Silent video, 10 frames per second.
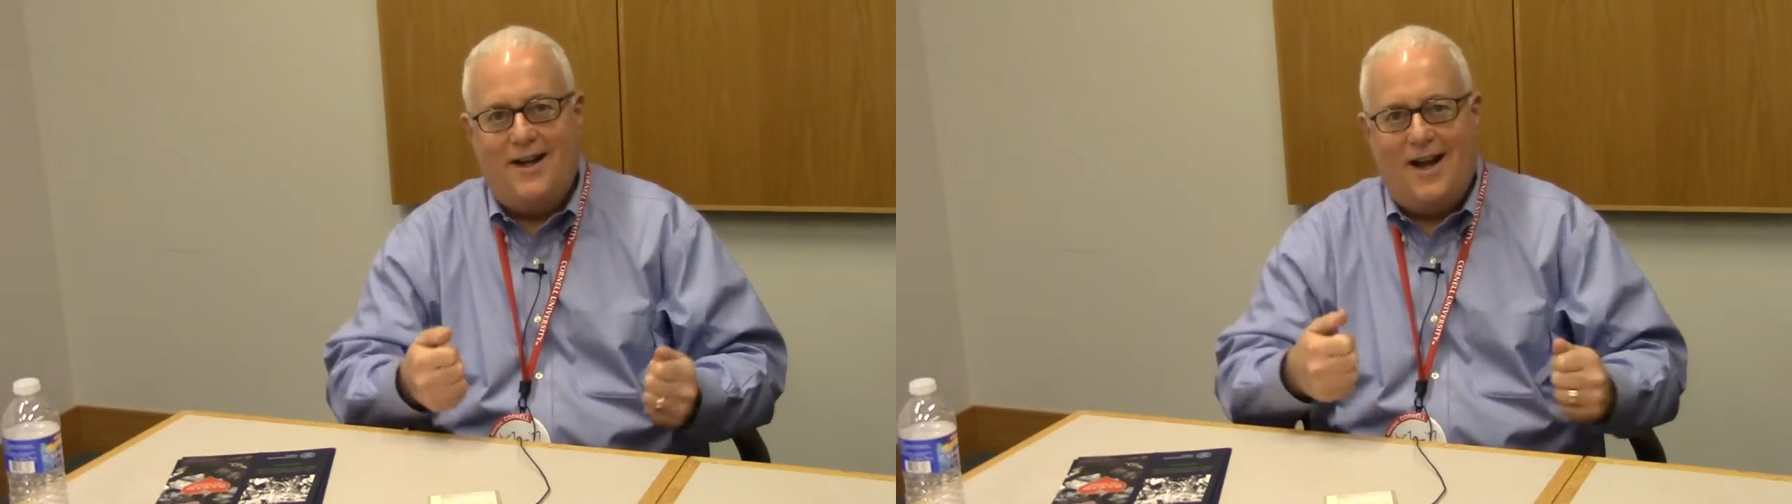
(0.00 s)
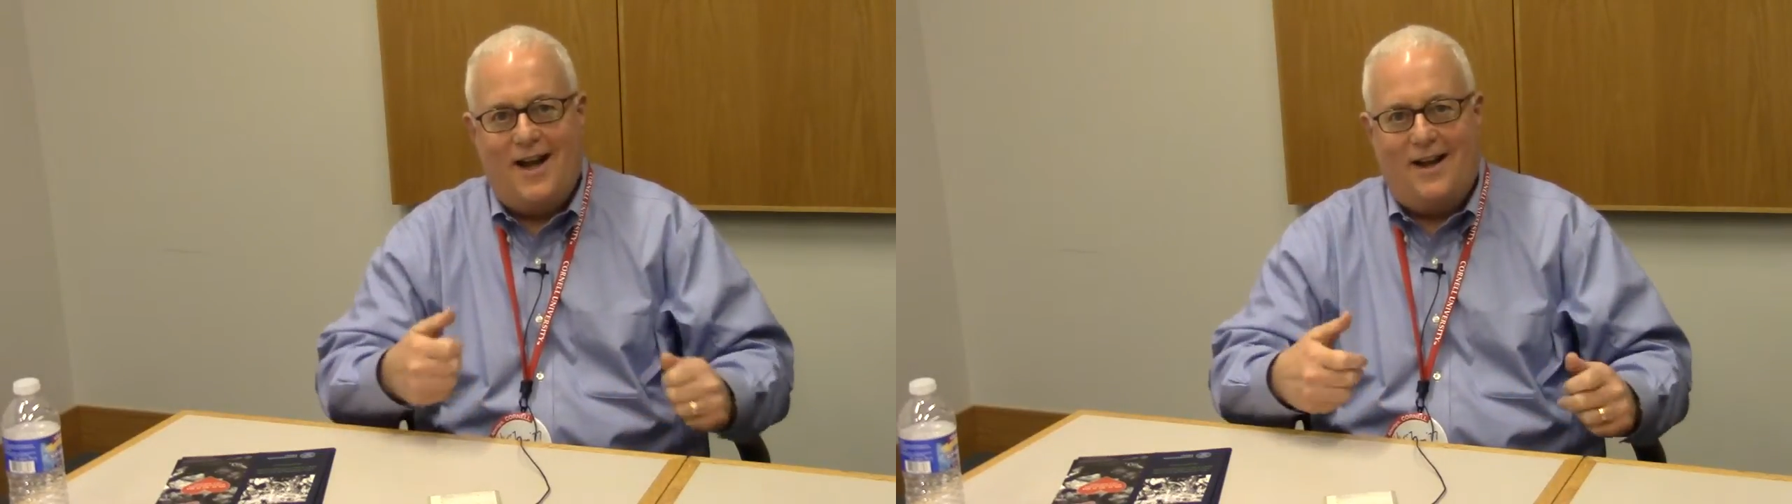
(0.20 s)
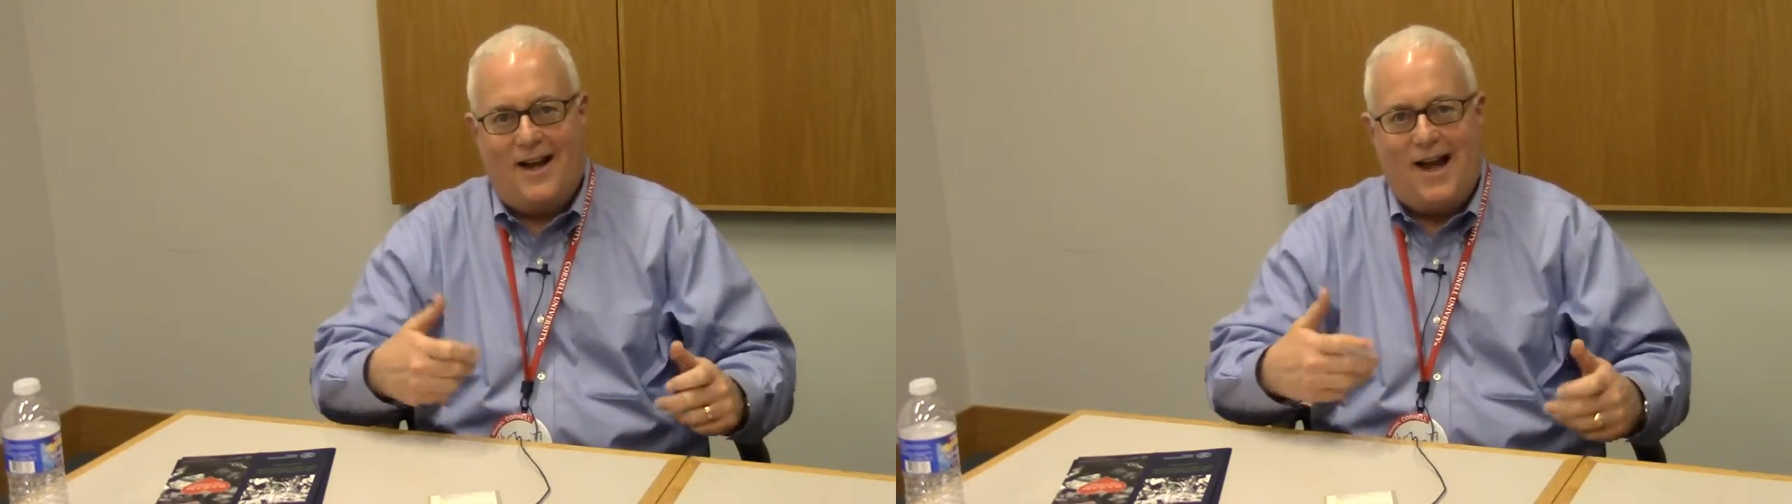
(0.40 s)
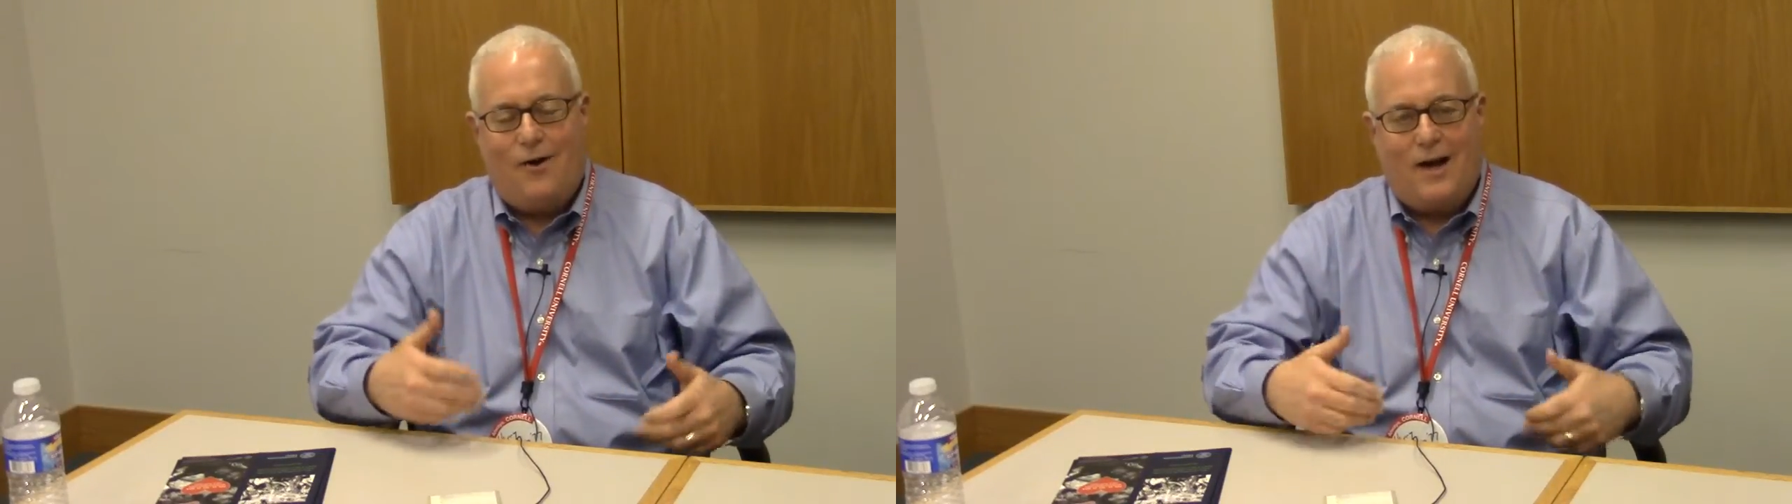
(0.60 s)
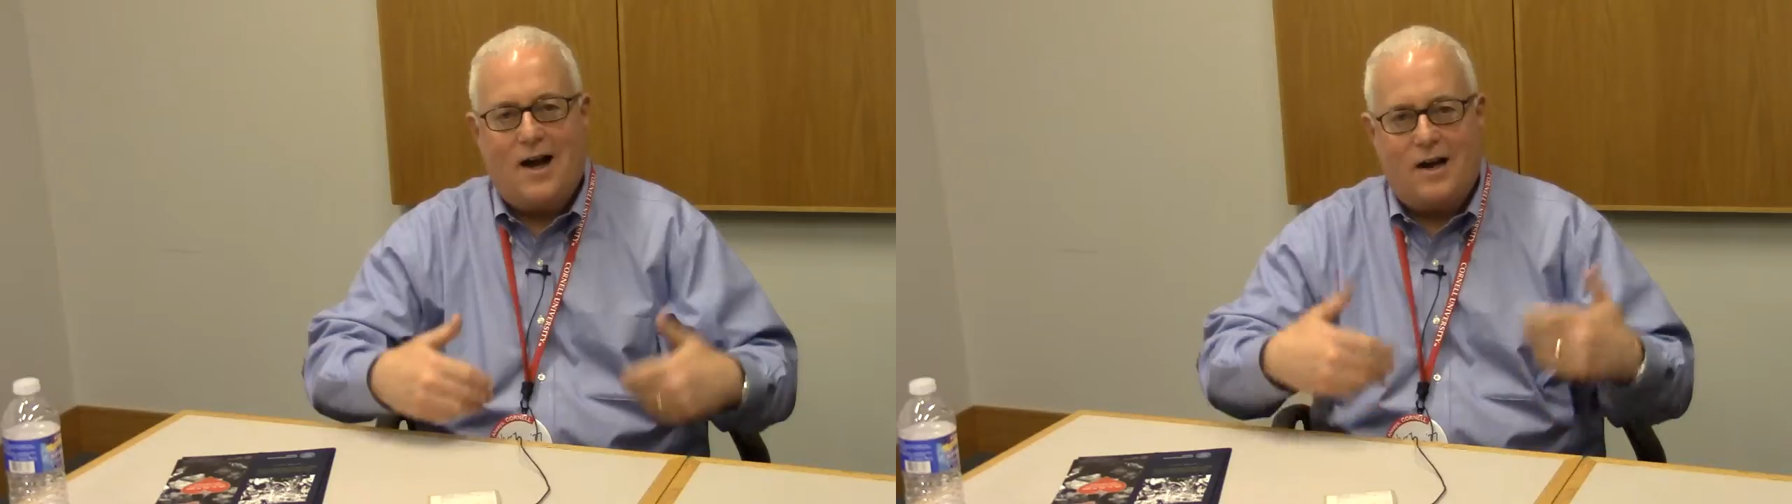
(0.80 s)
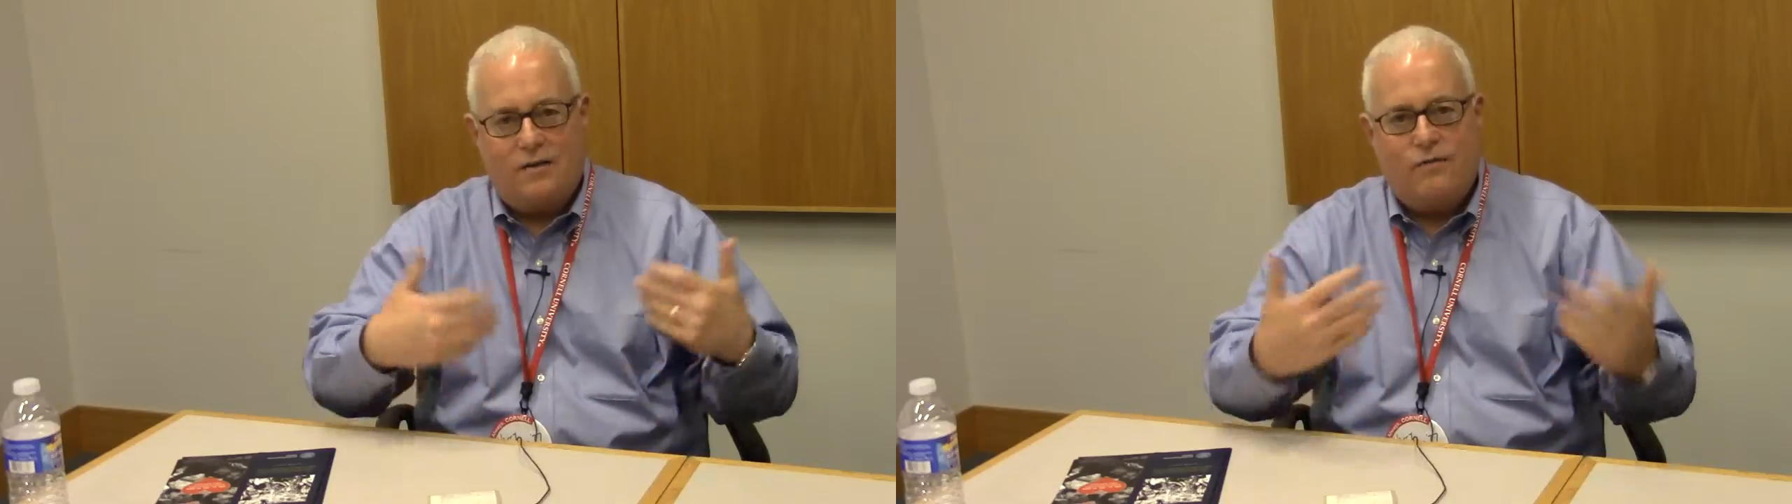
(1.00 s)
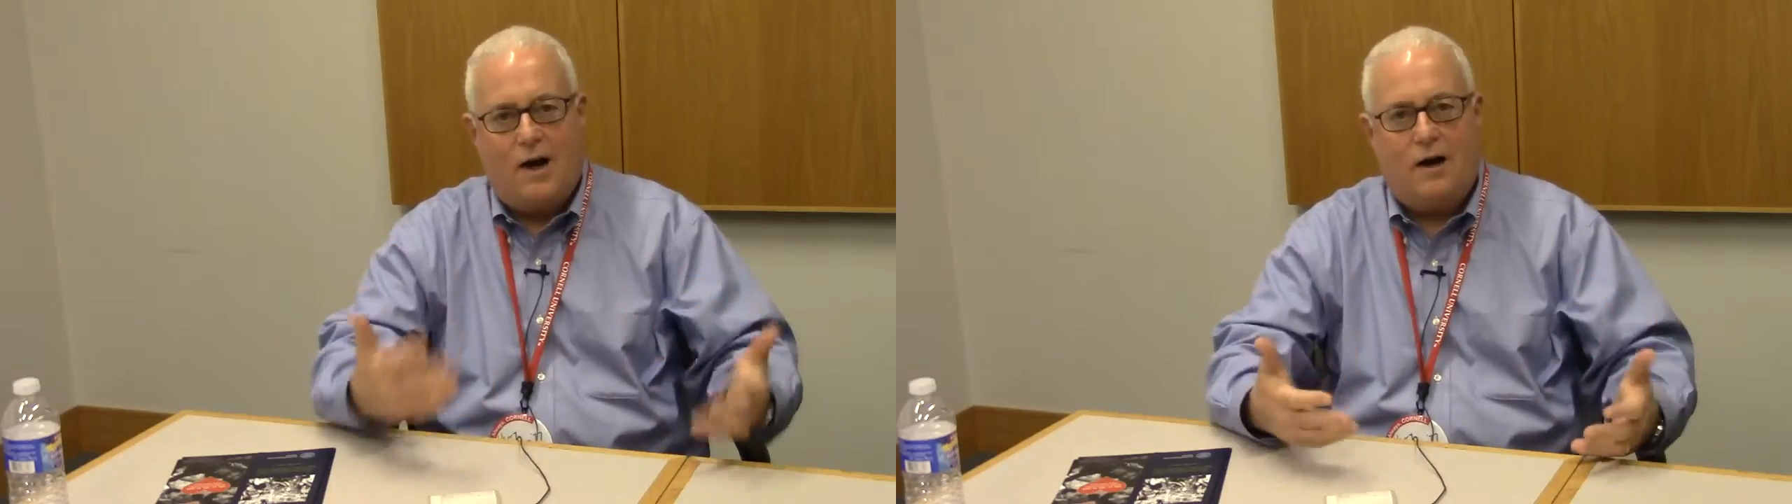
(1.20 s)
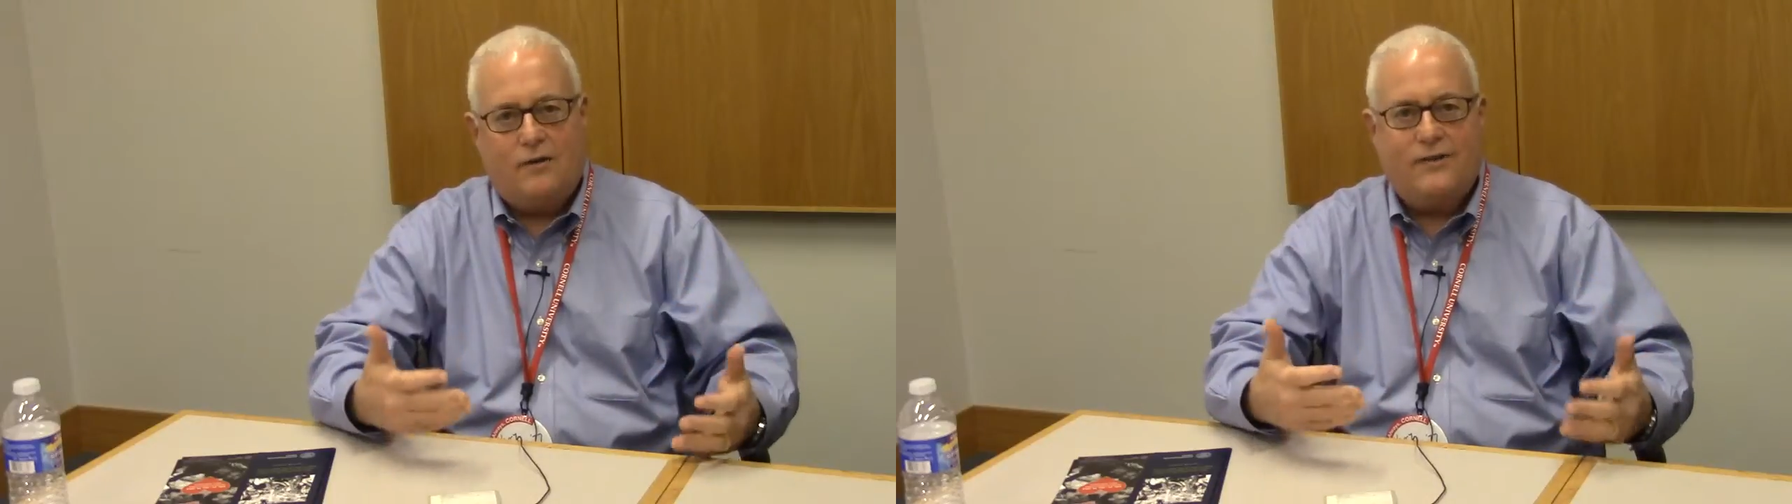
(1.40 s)
and how I got
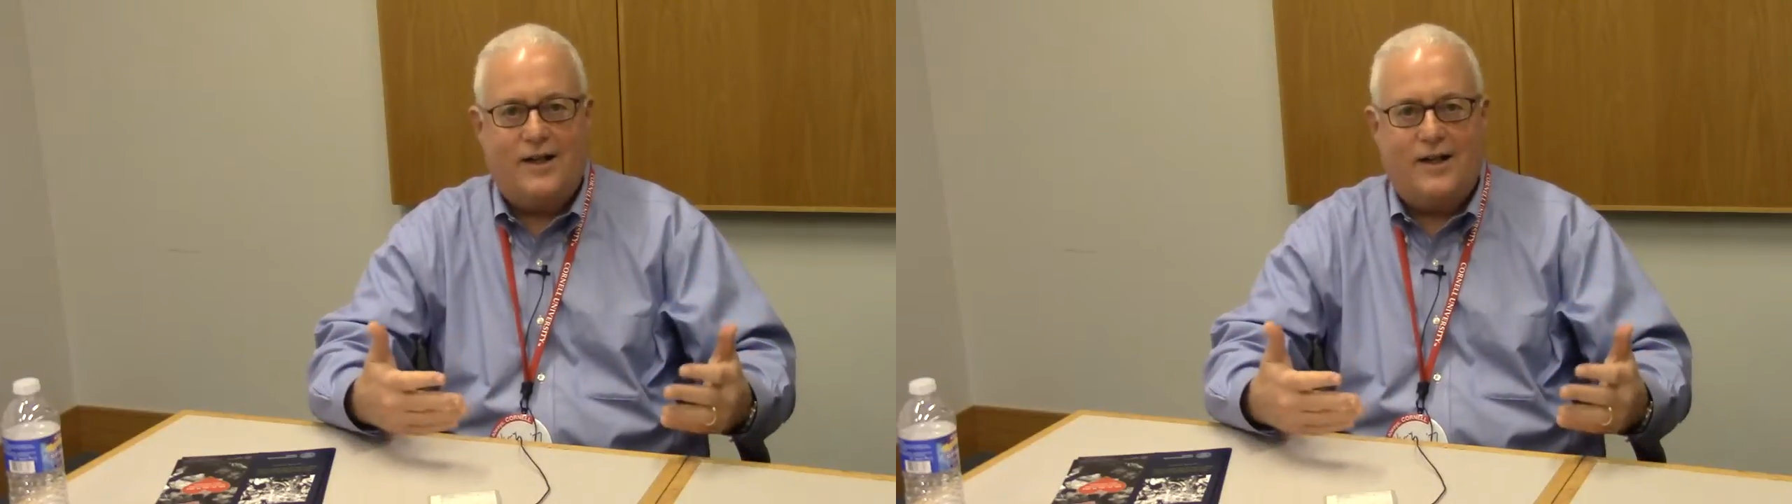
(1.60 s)
involved,